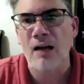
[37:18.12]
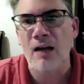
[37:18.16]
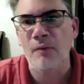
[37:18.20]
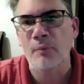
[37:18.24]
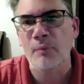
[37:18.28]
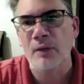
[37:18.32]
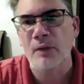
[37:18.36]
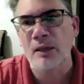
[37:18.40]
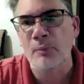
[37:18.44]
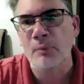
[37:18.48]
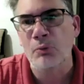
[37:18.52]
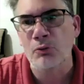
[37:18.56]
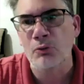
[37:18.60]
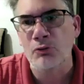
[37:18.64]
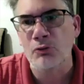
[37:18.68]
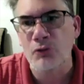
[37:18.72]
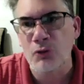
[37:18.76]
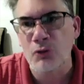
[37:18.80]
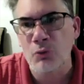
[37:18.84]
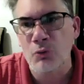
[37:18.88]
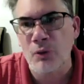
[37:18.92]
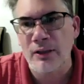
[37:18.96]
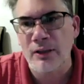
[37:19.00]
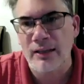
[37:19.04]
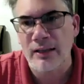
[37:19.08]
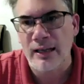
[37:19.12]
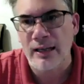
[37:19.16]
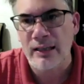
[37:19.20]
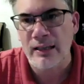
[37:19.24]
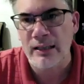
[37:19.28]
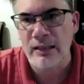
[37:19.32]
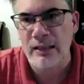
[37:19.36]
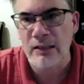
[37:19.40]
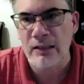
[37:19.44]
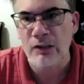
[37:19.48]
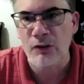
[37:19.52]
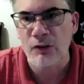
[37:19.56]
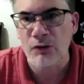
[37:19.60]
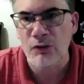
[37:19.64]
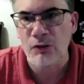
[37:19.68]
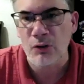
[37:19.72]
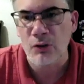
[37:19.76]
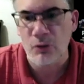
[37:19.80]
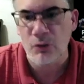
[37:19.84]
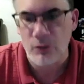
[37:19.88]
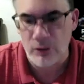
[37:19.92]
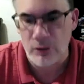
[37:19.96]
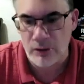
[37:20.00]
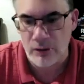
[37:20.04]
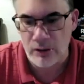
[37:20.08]
of people do what they need to
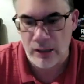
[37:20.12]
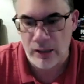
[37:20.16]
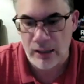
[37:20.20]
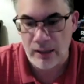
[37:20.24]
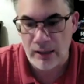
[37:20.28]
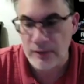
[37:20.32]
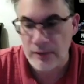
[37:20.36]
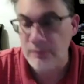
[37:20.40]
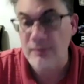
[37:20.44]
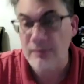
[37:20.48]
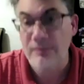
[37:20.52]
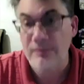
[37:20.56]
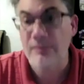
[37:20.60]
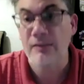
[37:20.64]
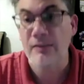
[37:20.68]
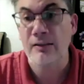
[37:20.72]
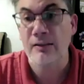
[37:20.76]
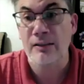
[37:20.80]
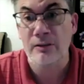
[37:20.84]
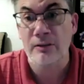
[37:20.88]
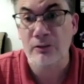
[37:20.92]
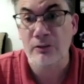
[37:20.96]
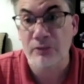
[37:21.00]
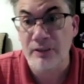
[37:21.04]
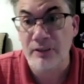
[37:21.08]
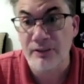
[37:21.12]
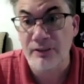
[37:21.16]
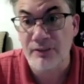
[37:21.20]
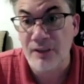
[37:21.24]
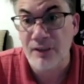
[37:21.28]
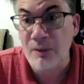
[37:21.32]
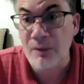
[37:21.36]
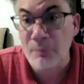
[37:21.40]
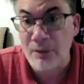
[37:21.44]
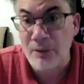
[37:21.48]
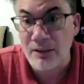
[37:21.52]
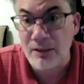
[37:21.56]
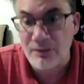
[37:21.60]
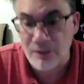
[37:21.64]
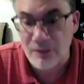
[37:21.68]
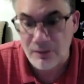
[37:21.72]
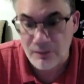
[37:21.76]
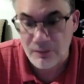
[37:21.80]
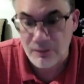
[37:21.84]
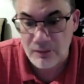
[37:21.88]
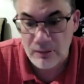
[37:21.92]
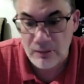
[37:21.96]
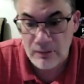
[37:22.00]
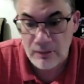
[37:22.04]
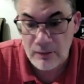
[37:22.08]
do to increase their
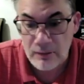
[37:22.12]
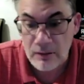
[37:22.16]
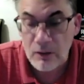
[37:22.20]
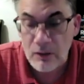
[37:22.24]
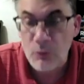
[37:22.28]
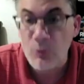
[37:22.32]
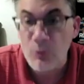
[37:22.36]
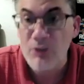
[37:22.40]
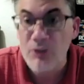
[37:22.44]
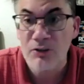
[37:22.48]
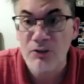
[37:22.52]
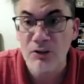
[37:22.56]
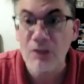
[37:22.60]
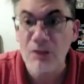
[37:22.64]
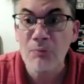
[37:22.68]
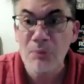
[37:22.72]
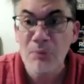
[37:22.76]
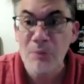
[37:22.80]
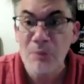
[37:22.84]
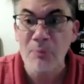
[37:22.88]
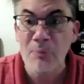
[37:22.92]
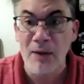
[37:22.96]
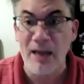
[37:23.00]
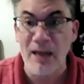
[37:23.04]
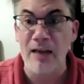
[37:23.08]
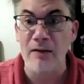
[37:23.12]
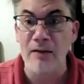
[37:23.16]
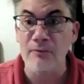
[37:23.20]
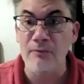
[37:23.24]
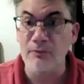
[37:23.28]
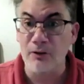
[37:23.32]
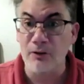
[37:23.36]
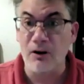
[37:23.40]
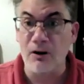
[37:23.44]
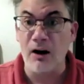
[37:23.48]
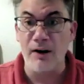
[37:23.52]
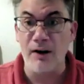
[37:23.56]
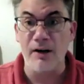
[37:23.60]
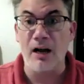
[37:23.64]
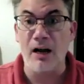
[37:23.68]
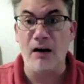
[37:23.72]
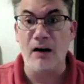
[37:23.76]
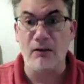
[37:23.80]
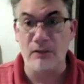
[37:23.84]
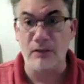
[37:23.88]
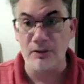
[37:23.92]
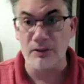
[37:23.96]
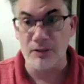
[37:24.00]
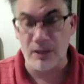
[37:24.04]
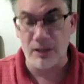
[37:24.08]
business. We should be paid for our
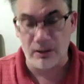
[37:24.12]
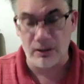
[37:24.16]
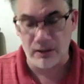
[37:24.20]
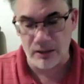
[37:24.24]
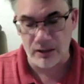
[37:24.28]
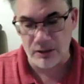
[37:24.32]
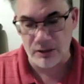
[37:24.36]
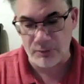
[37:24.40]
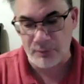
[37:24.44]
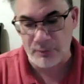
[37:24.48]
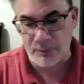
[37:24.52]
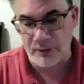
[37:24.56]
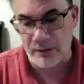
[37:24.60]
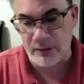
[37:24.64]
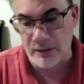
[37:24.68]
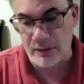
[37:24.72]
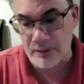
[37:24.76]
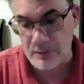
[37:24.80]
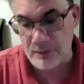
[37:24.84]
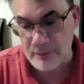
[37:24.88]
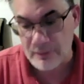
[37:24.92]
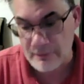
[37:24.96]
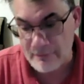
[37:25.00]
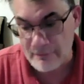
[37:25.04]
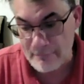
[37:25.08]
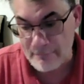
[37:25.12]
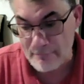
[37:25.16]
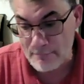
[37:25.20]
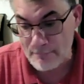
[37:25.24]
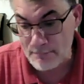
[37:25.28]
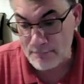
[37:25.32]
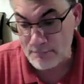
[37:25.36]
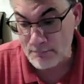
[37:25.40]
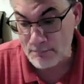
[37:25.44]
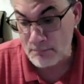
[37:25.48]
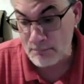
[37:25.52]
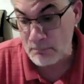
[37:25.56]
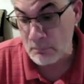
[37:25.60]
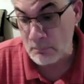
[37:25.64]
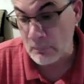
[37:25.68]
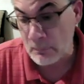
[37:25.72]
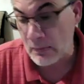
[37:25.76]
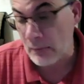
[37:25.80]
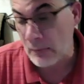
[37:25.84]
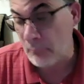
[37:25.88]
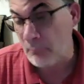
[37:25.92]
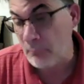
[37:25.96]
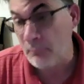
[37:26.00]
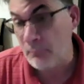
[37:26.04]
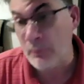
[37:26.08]
knowledge and our experience.
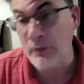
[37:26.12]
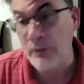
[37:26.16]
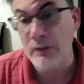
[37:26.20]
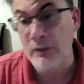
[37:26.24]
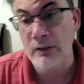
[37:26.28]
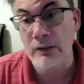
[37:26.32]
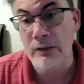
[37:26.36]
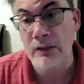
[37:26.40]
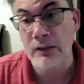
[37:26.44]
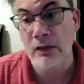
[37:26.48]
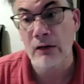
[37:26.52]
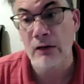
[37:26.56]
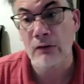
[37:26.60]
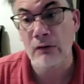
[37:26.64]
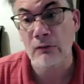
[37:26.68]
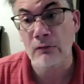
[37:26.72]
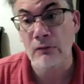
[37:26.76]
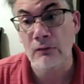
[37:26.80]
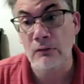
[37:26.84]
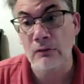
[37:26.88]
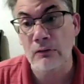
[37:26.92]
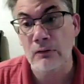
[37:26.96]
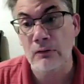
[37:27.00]
But, you know,